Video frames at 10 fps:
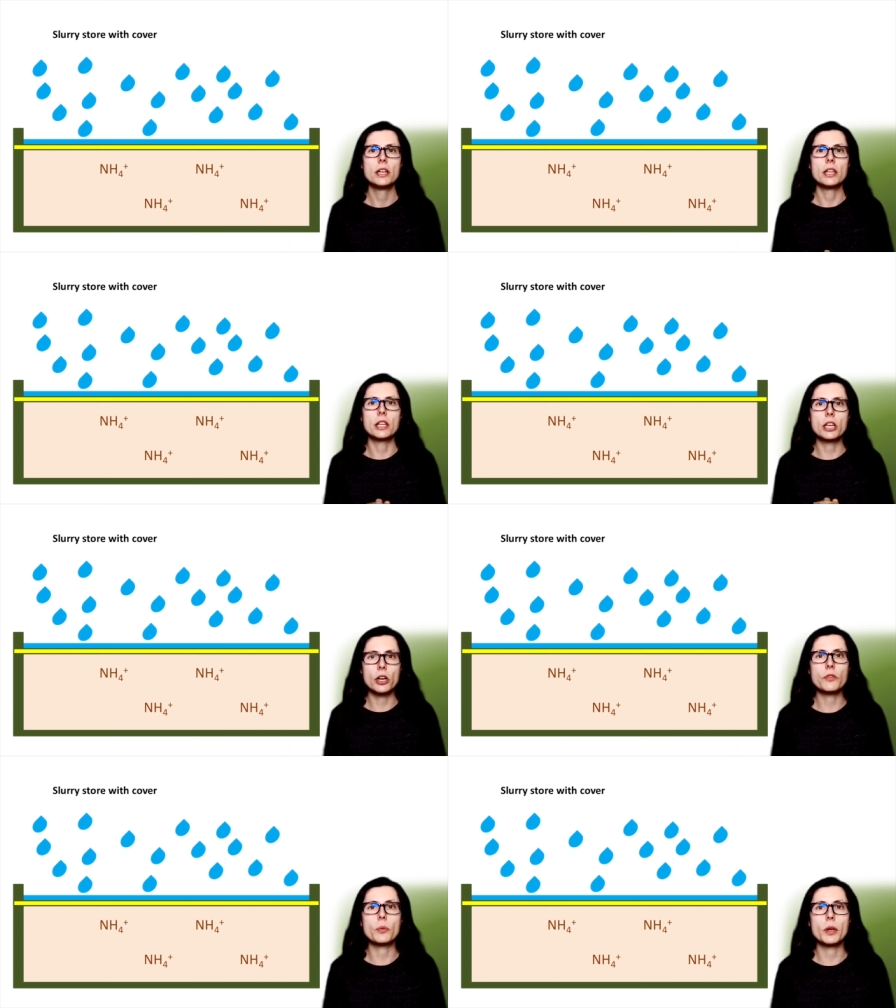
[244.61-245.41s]
The
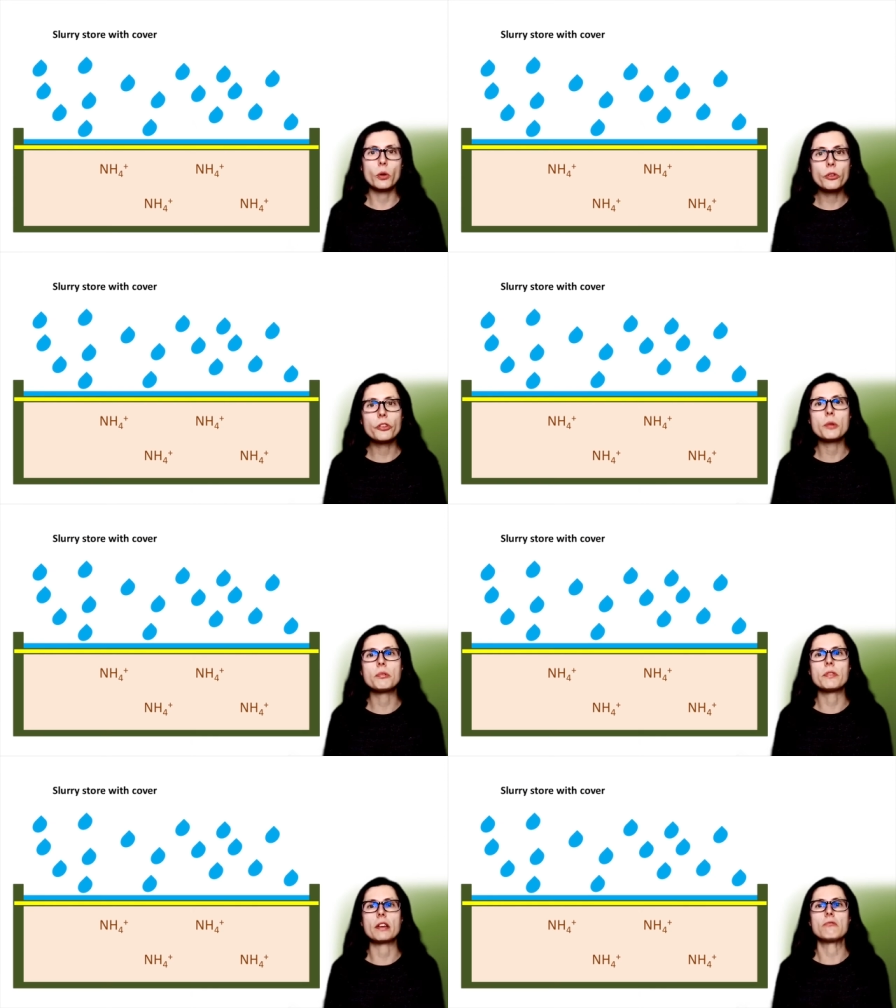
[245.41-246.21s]
cover will also
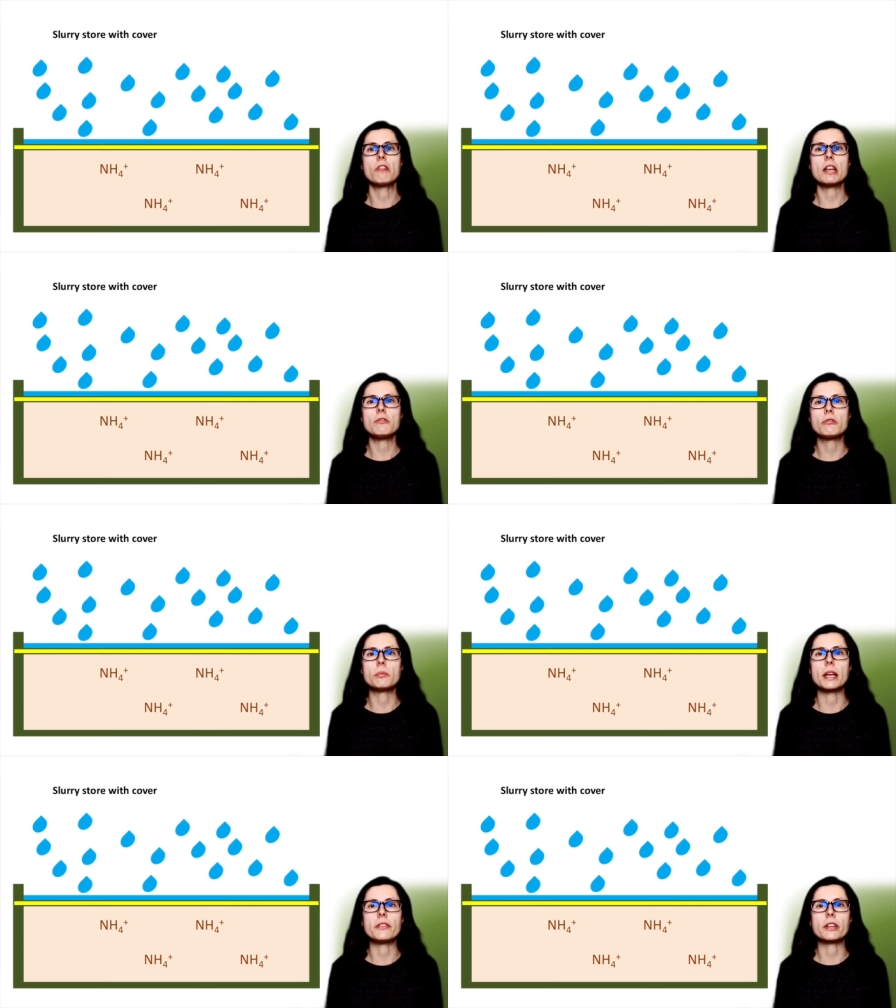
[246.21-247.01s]
prevent rain from
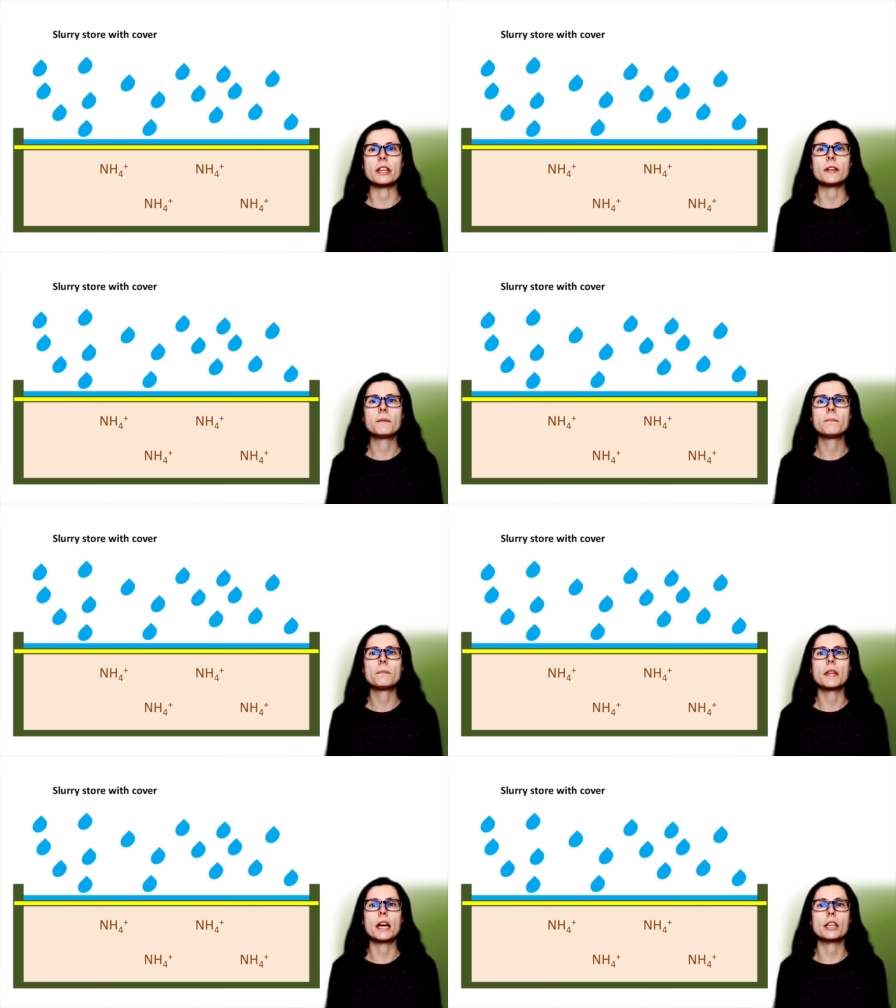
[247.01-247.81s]
getting in
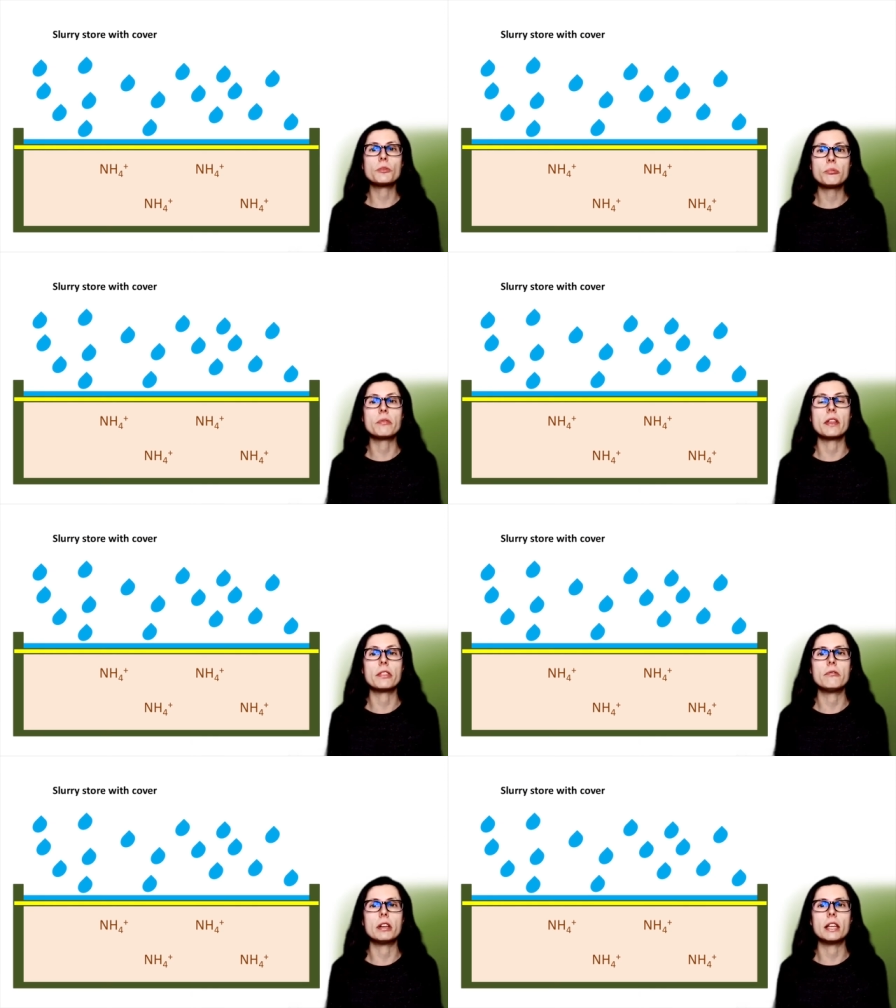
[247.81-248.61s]
and prevent the
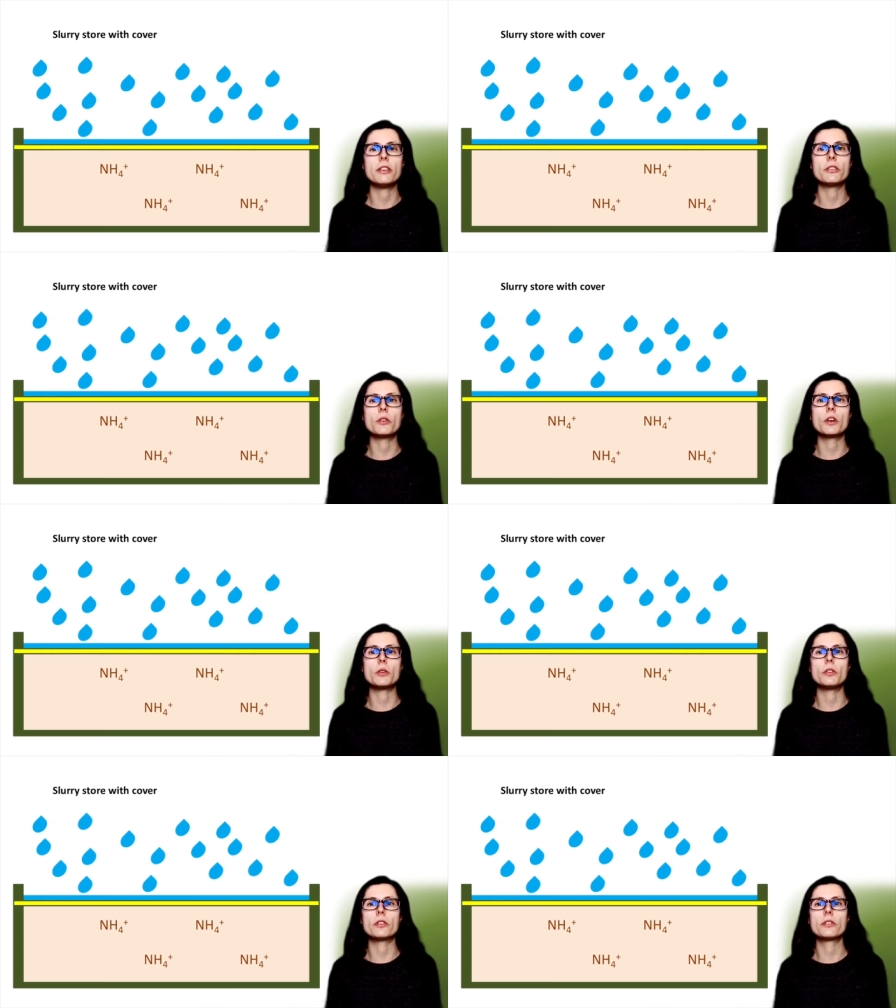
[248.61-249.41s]
release of
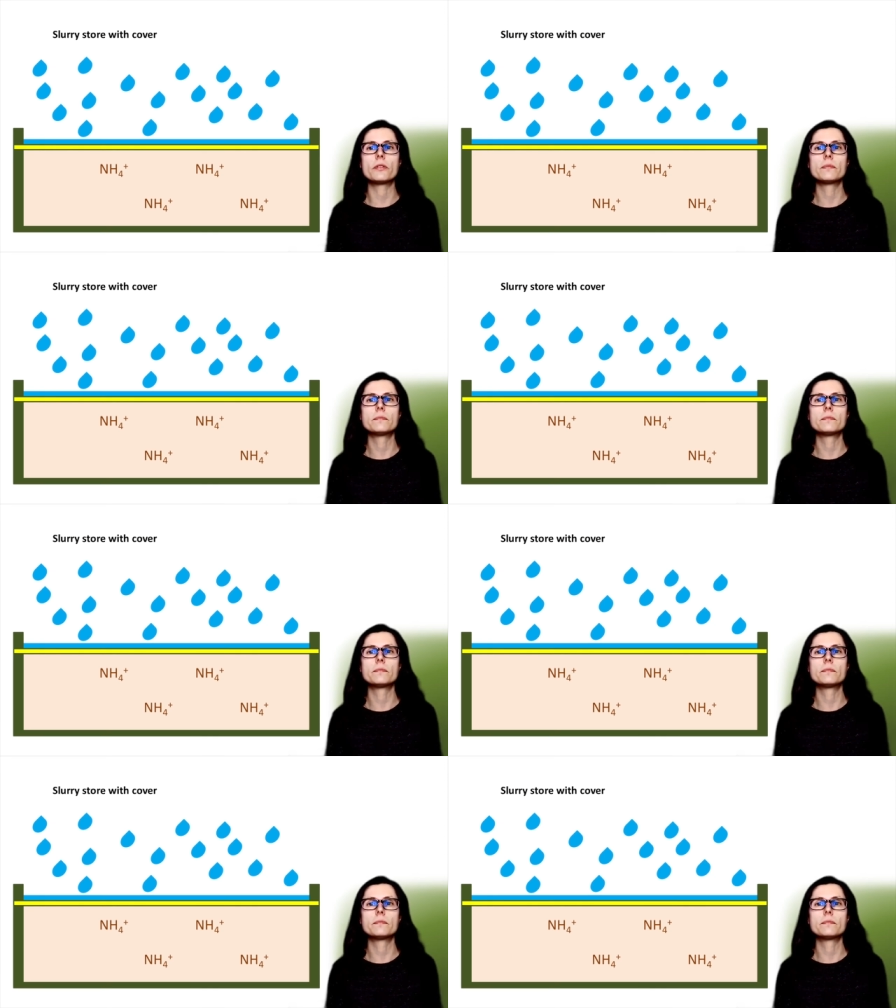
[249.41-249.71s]
odours.